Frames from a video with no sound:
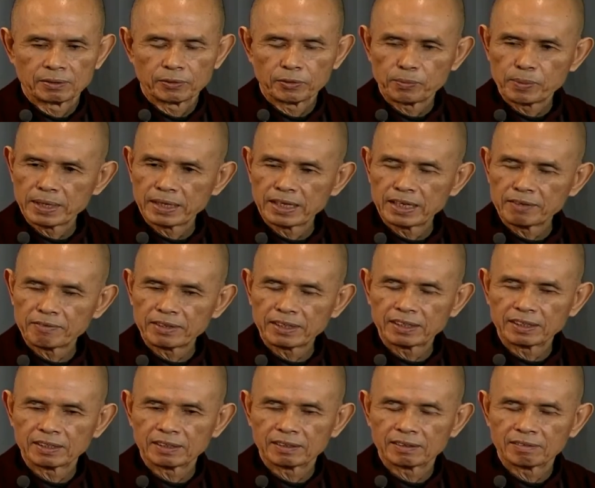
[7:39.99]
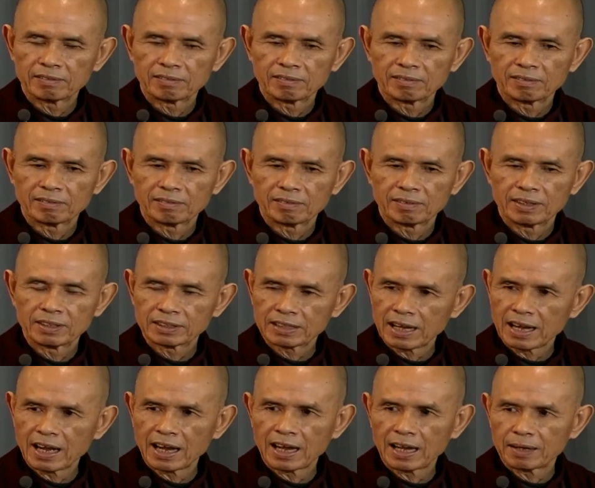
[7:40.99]
will be given the
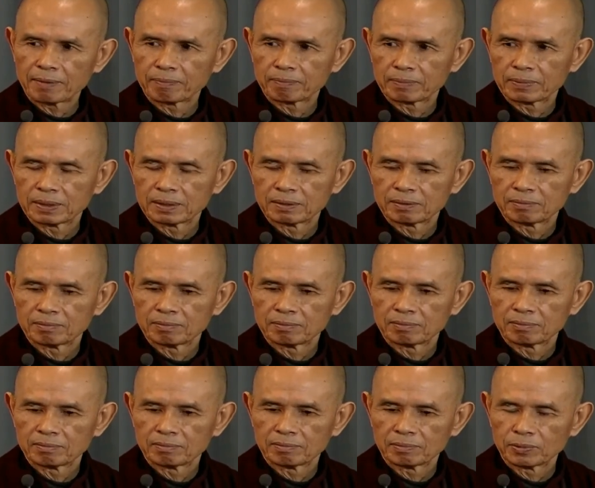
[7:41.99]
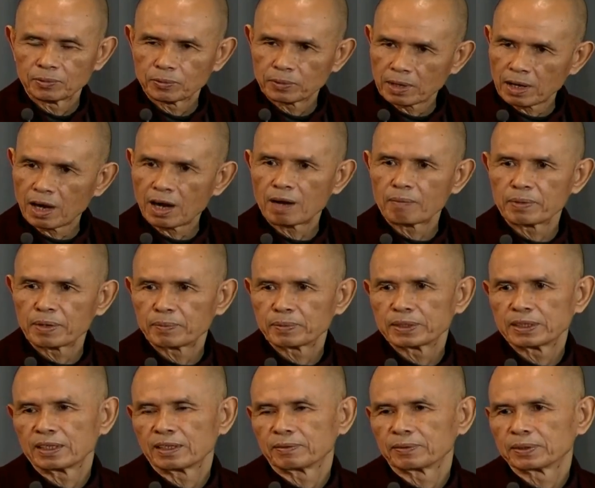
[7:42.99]
time to calm
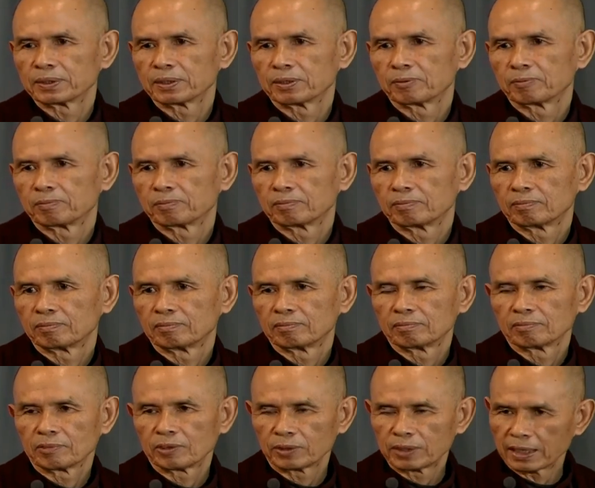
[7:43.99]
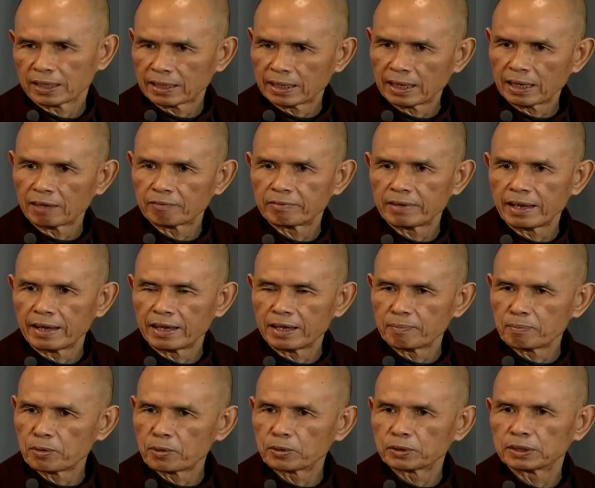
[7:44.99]
themselves, to take care of their
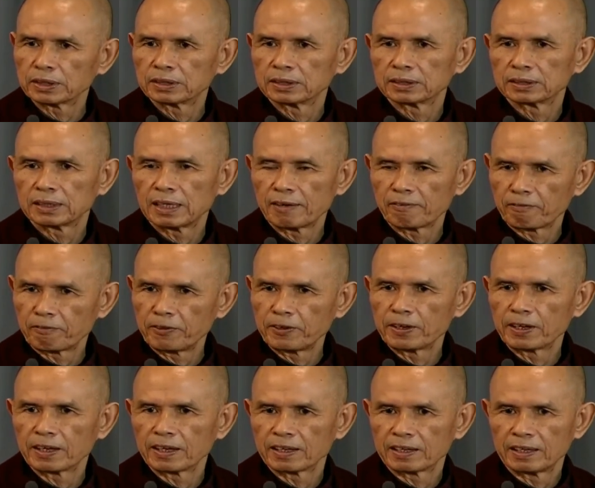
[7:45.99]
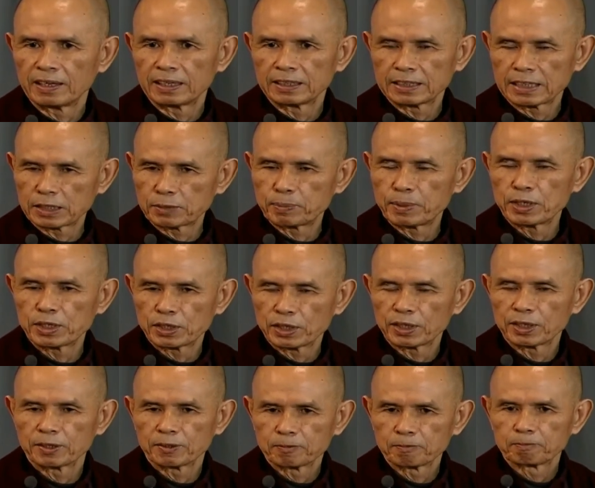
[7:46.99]
emotions, their fear, their
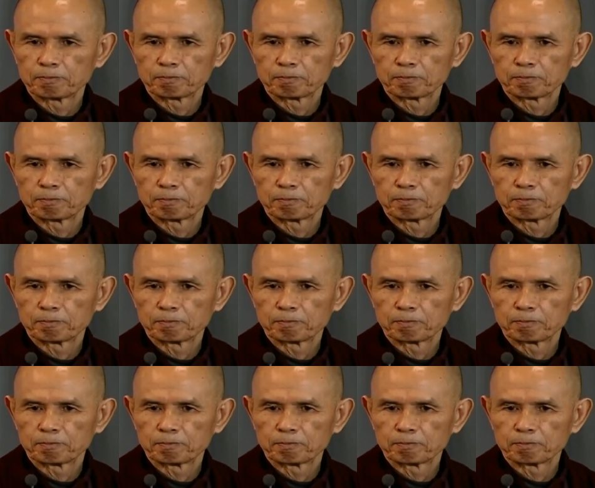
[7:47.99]
suspicion.